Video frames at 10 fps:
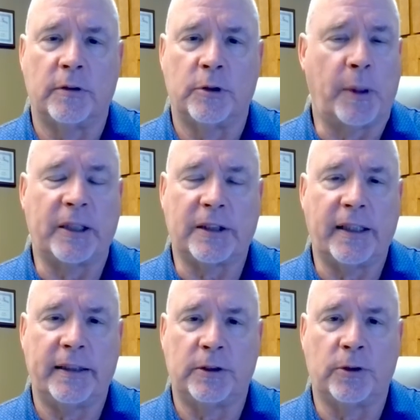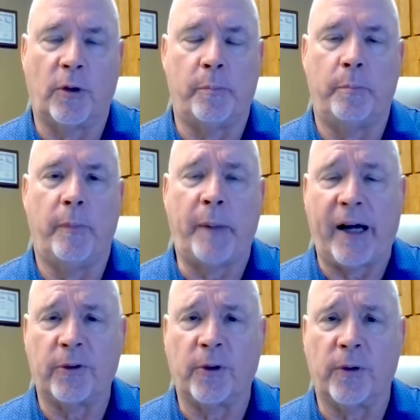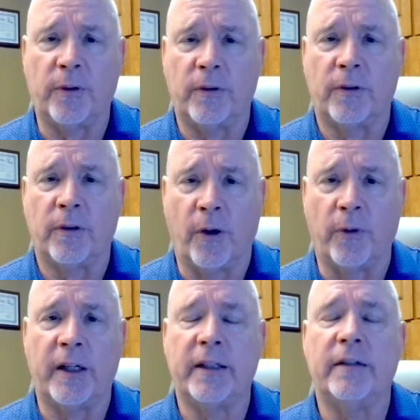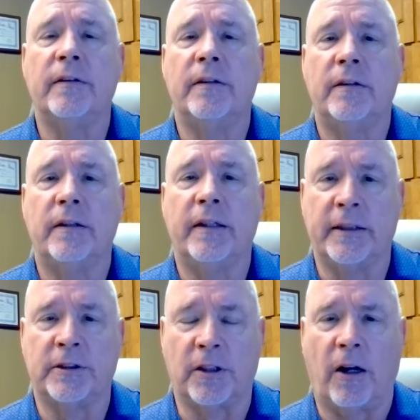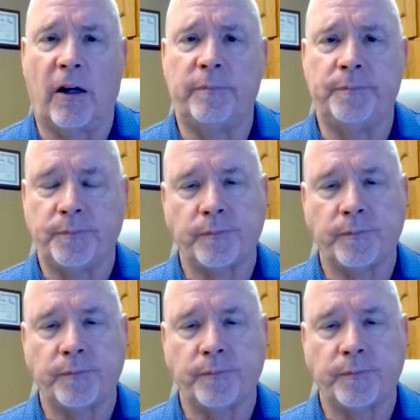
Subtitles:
especially any sort of powder coating install.